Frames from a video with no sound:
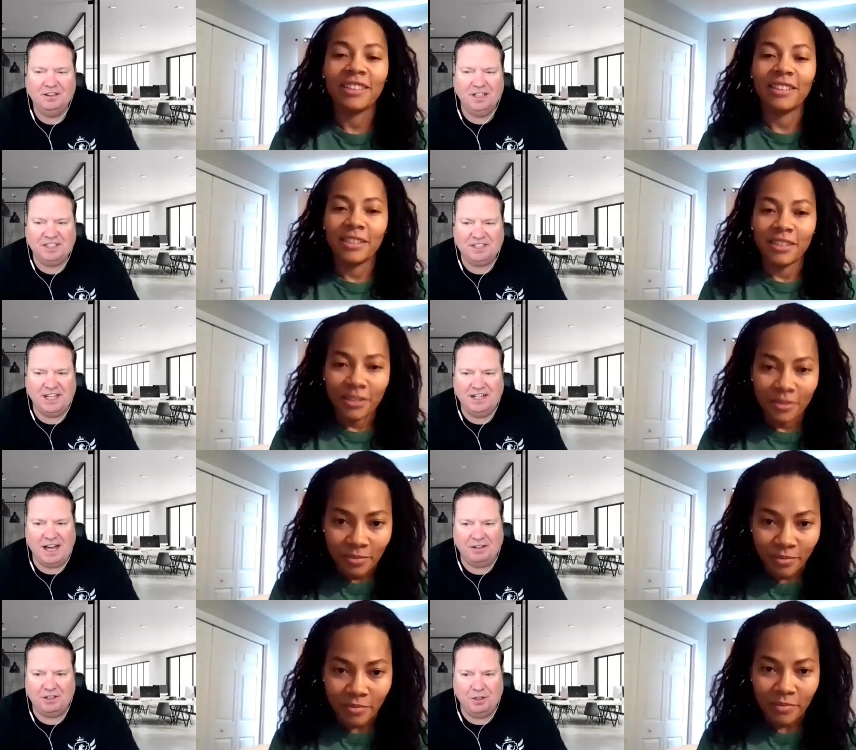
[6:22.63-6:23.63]
Speaker 1: let's get it
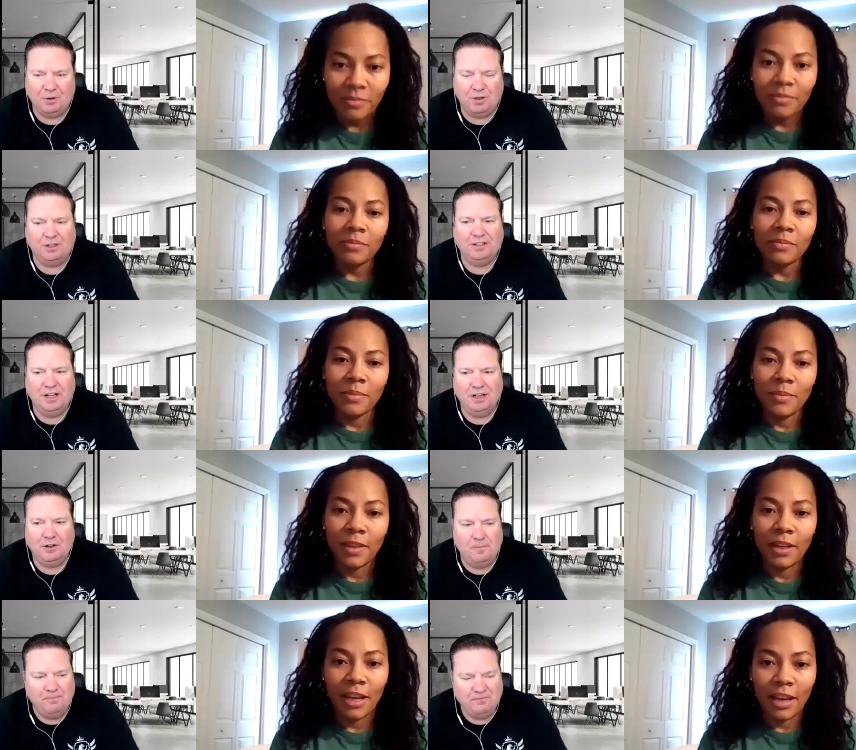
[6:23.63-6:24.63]
out the door, you
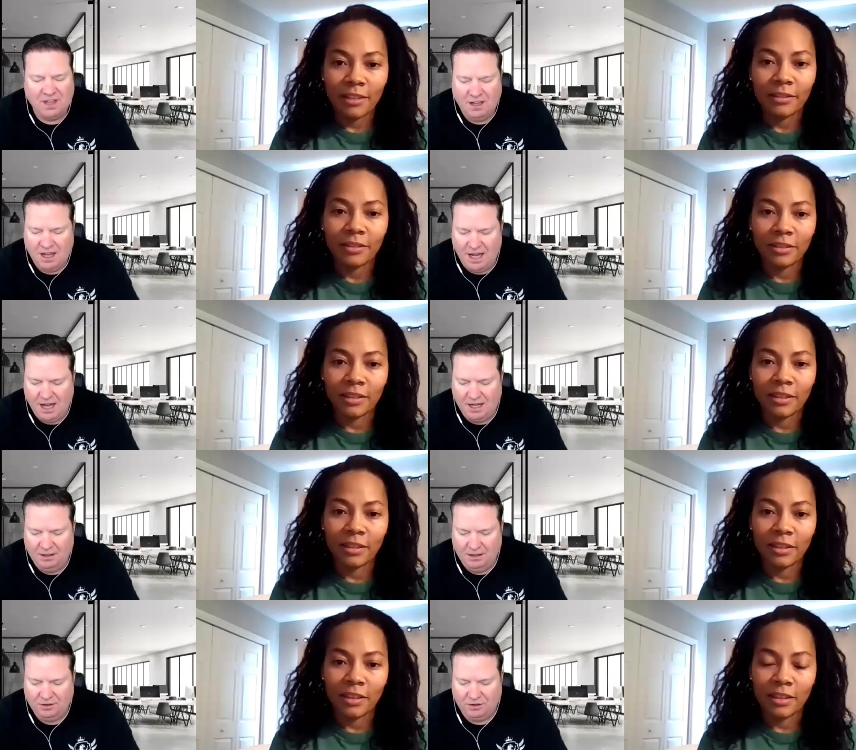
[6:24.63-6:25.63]
know? Yeah.
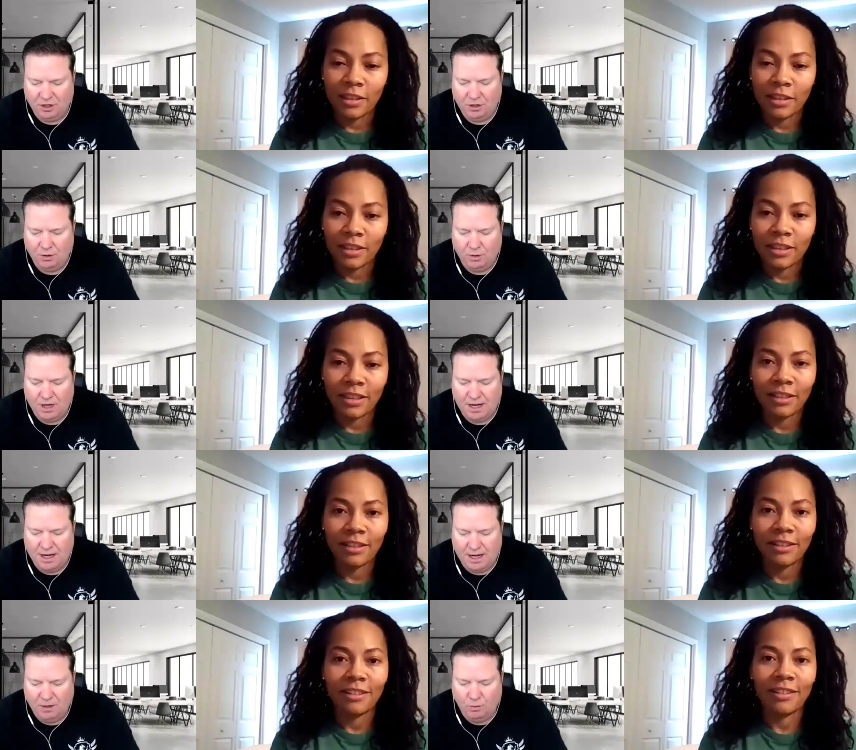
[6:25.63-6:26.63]
And so,
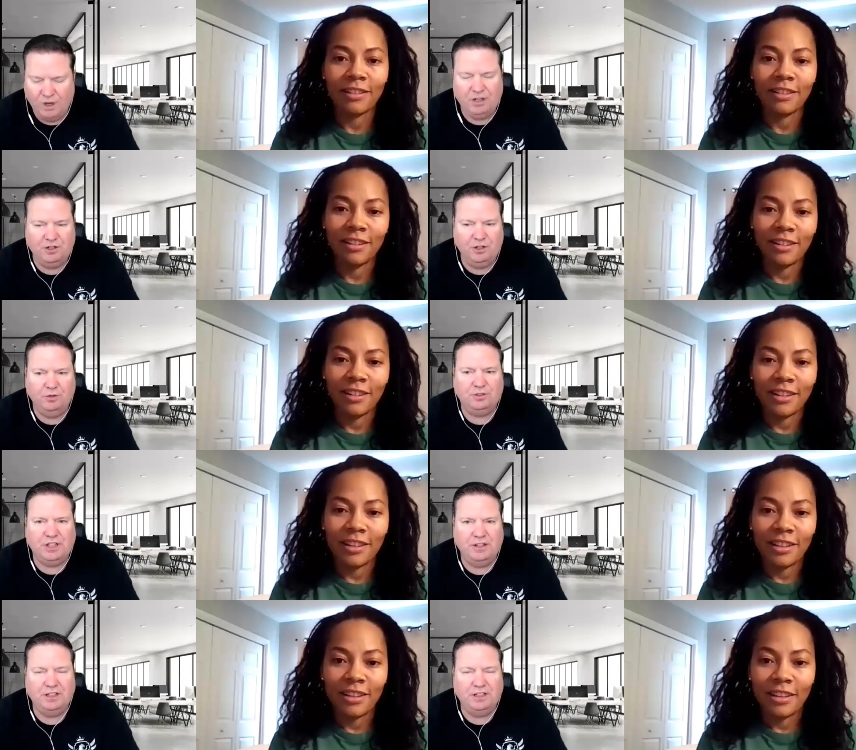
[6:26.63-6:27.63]
uh, when did you
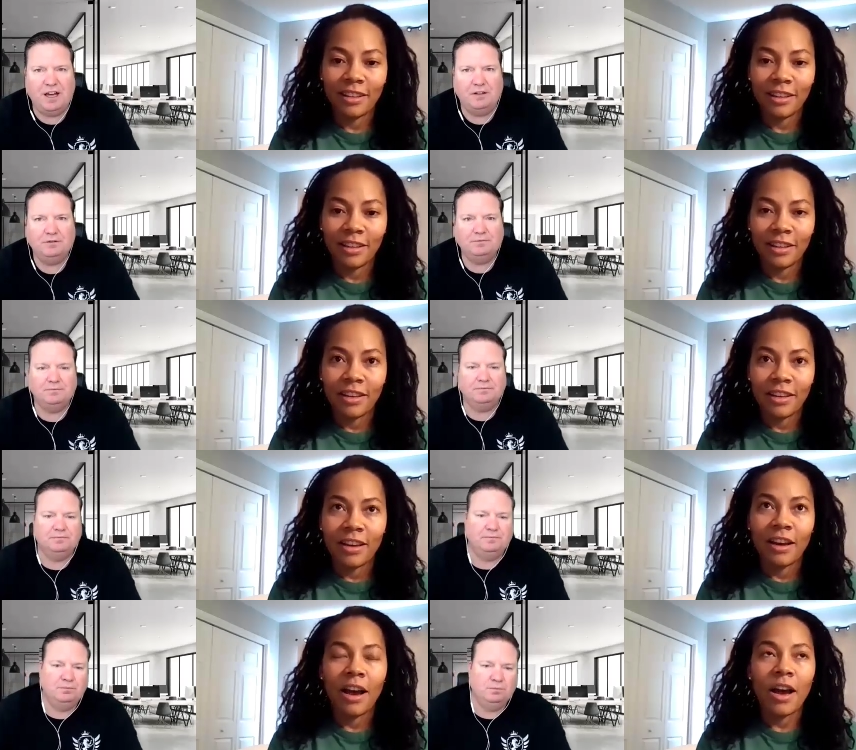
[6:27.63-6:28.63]
send these out?
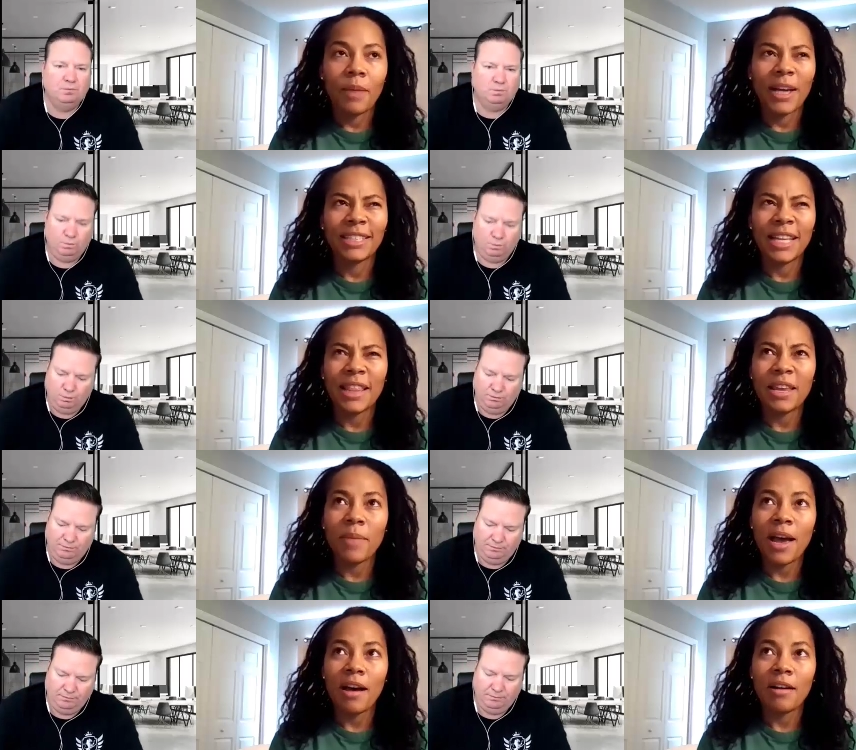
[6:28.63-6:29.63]
Speaker 2: Um, I sent
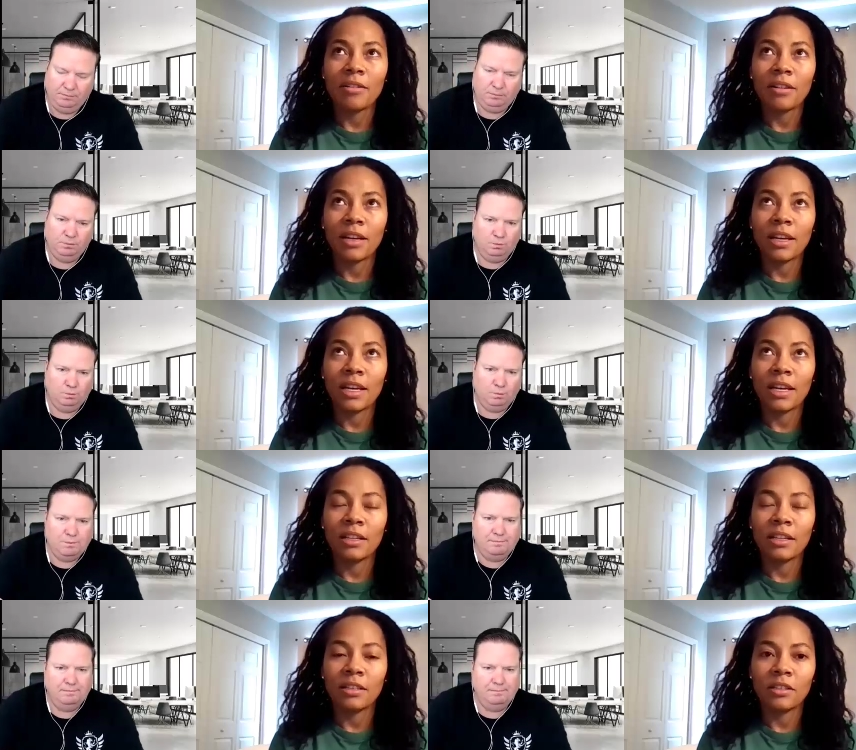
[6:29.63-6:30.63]
them out
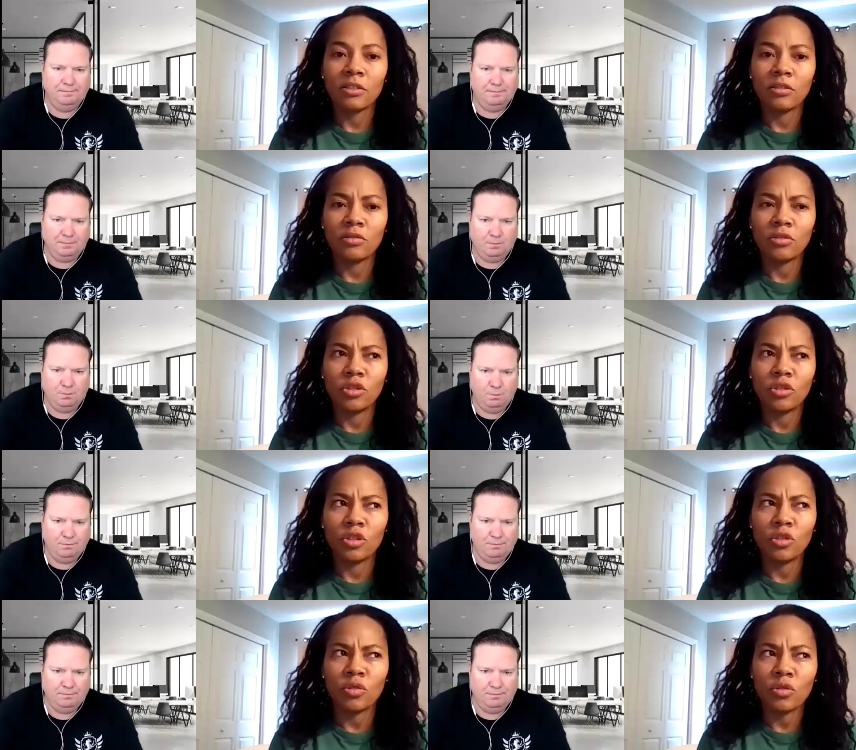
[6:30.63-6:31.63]
in
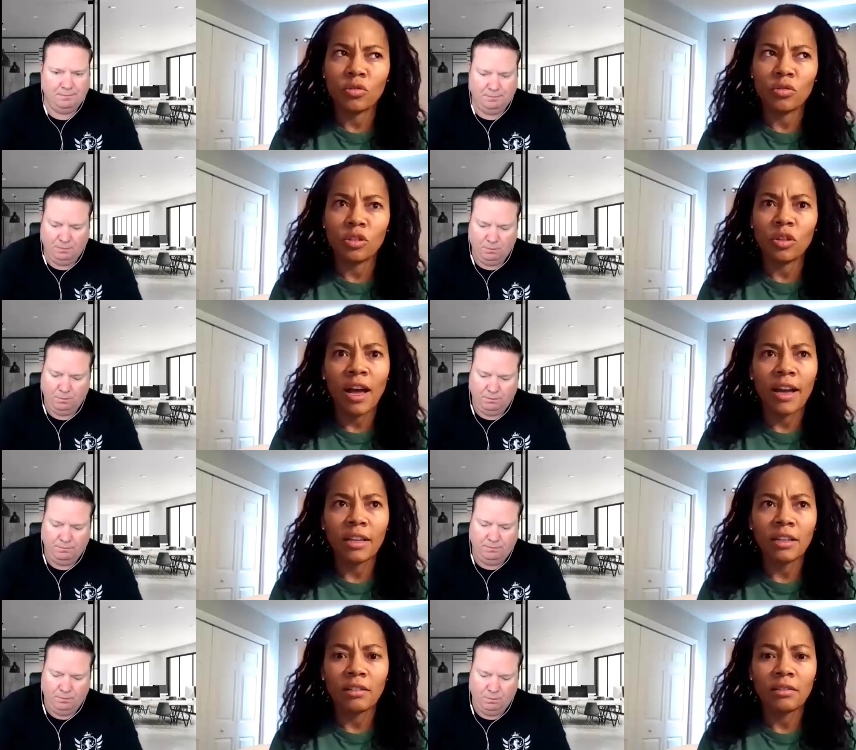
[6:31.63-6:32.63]
Ju-
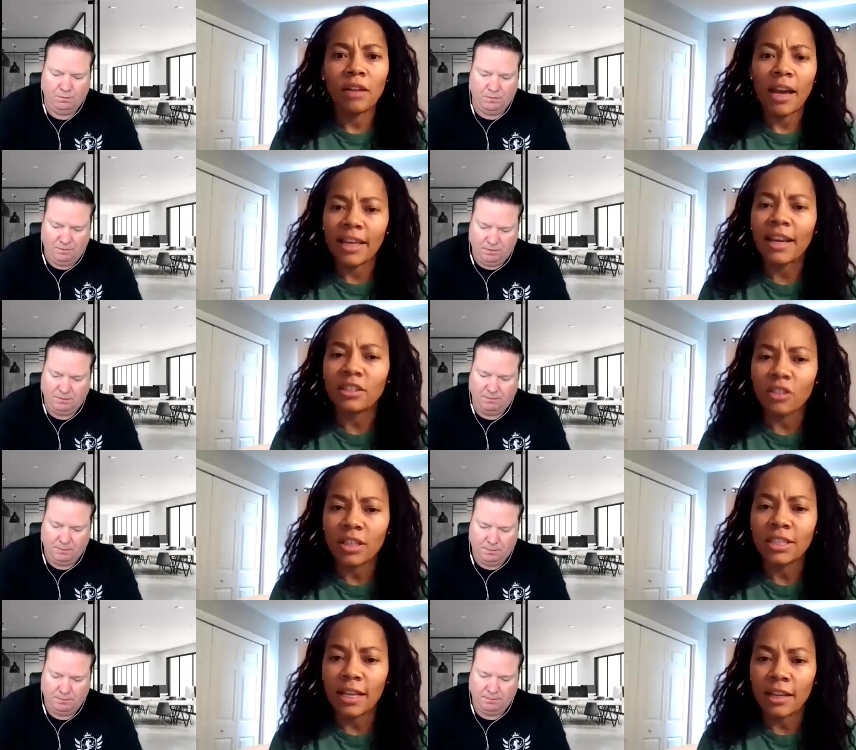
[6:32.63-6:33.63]
July. I think I
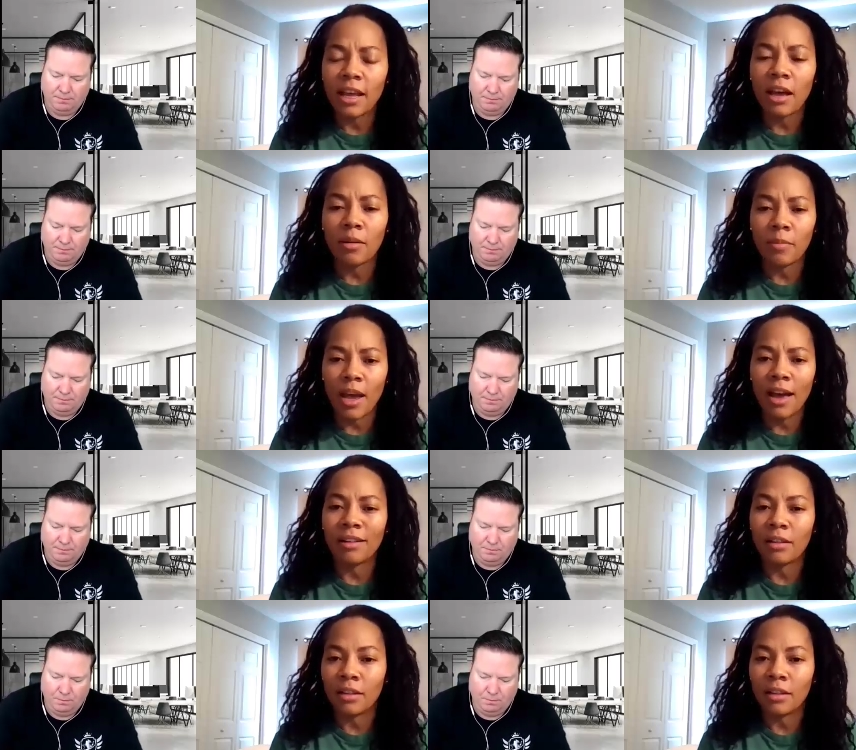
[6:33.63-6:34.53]
started sending them out